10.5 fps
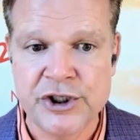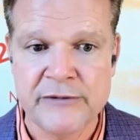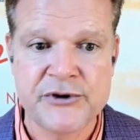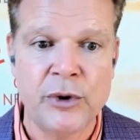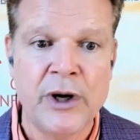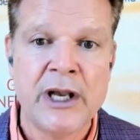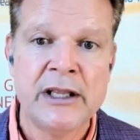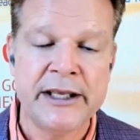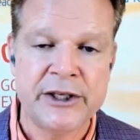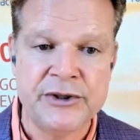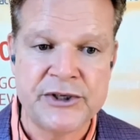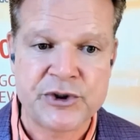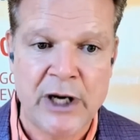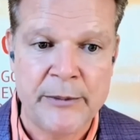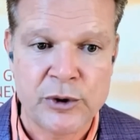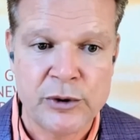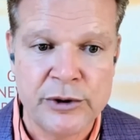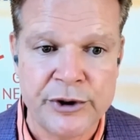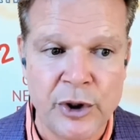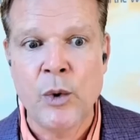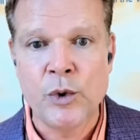So like you described earlier,
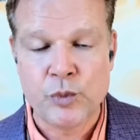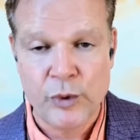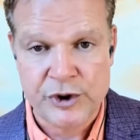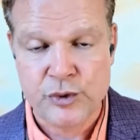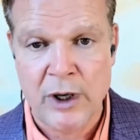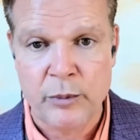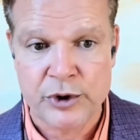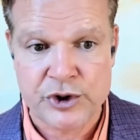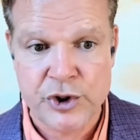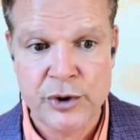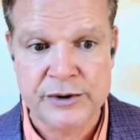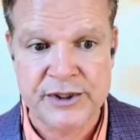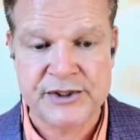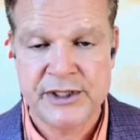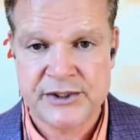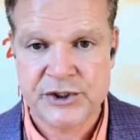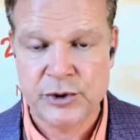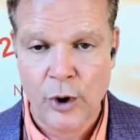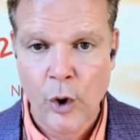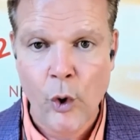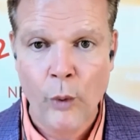when Trump returns, it's to a
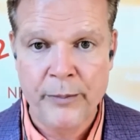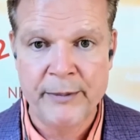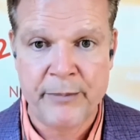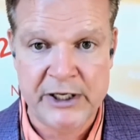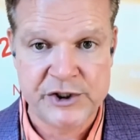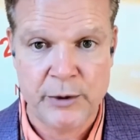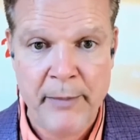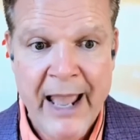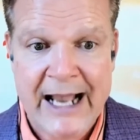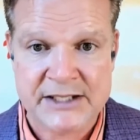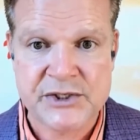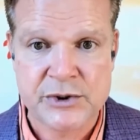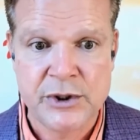whole bunch of mess.